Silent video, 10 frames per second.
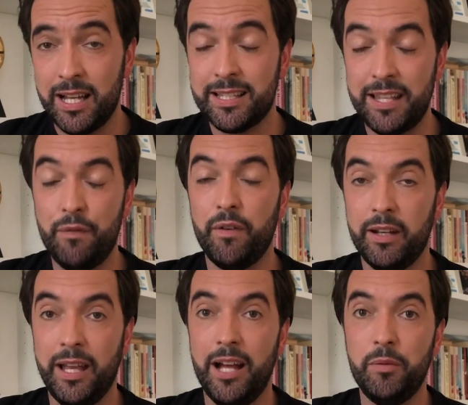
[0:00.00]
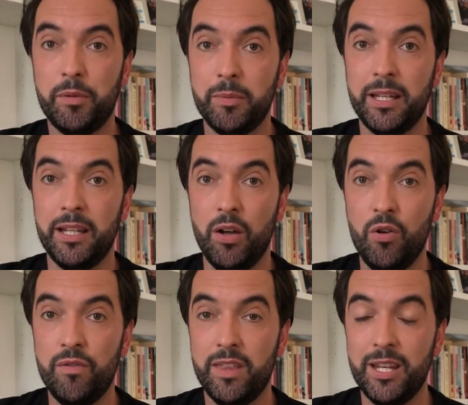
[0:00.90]
has definitely helped me
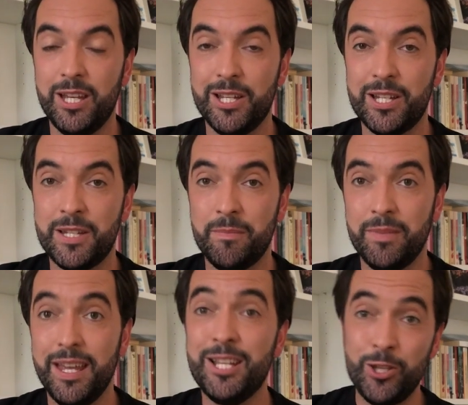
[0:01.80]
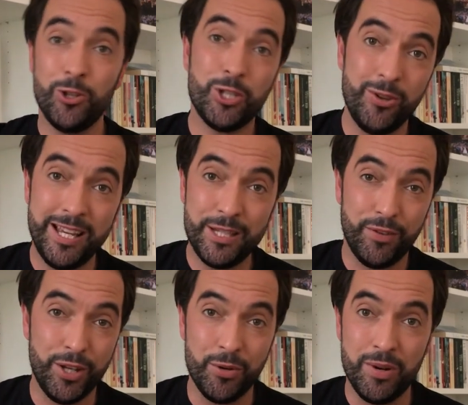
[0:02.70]
over the years. It's not too late for
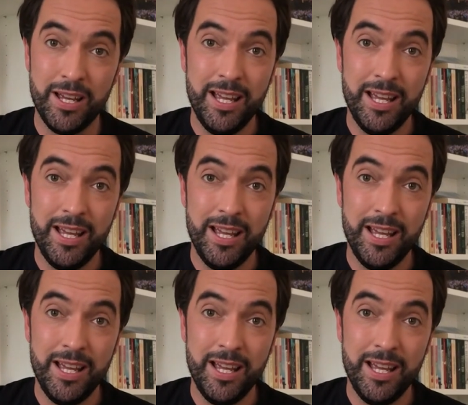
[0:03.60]
you.